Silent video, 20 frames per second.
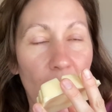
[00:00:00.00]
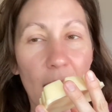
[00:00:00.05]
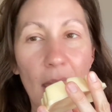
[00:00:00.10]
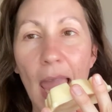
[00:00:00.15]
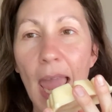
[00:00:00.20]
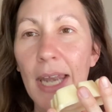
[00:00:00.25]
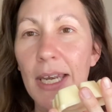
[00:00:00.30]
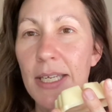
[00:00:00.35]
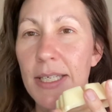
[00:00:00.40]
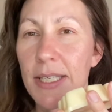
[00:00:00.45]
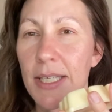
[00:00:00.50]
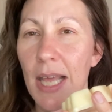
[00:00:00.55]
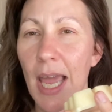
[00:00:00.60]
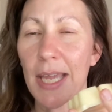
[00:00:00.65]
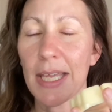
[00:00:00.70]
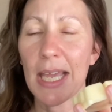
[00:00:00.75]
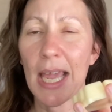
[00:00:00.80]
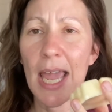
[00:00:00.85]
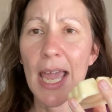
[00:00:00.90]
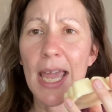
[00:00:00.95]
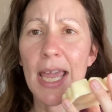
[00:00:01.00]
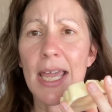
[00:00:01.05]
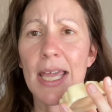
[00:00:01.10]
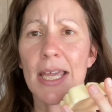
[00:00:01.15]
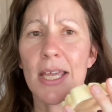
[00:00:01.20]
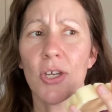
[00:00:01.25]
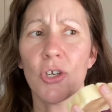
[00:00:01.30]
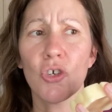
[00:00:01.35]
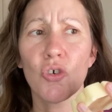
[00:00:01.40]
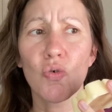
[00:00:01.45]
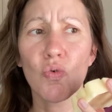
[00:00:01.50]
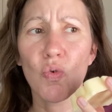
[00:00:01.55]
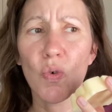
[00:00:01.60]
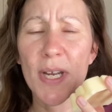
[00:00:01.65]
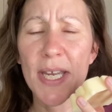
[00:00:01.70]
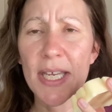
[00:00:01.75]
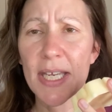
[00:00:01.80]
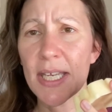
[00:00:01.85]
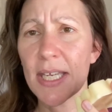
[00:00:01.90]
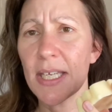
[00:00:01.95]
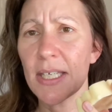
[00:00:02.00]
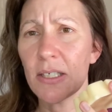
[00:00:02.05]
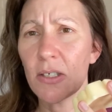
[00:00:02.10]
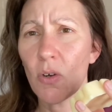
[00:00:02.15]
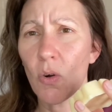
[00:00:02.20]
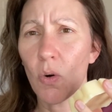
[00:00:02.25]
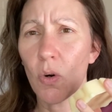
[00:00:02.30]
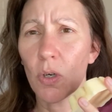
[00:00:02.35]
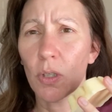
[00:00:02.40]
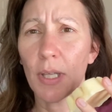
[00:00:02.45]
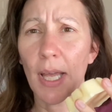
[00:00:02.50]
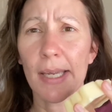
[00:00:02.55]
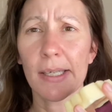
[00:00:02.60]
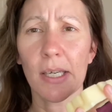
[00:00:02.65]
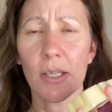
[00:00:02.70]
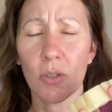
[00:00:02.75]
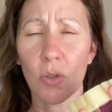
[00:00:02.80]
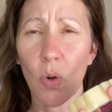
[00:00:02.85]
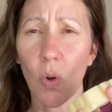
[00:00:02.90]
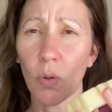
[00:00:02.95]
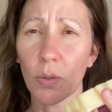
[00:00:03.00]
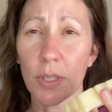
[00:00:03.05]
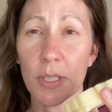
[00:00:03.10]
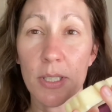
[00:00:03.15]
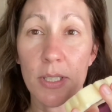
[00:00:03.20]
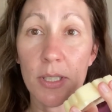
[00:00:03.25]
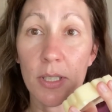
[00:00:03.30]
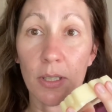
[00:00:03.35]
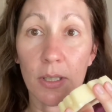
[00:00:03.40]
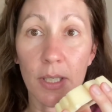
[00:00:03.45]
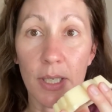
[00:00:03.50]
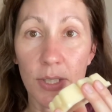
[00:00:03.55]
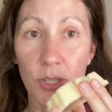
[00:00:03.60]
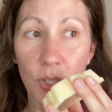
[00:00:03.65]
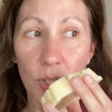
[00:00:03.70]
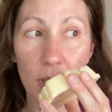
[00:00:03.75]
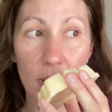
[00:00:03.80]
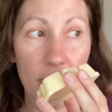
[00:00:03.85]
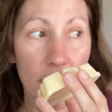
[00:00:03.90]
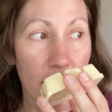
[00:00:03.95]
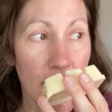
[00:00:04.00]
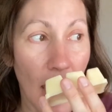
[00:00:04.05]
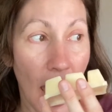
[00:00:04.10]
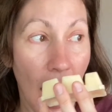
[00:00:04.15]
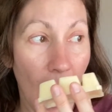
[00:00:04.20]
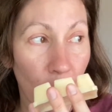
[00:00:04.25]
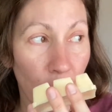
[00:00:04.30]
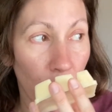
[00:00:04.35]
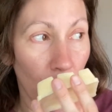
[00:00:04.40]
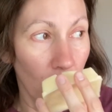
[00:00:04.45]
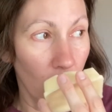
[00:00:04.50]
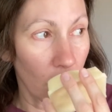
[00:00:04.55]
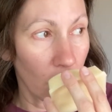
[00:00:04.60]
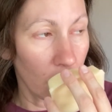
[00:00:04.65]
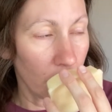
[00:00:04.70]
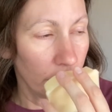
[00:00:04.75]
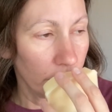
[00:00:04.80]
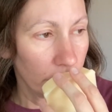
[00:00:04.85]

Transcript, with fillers: And it's like a green or like a golden delicious apple.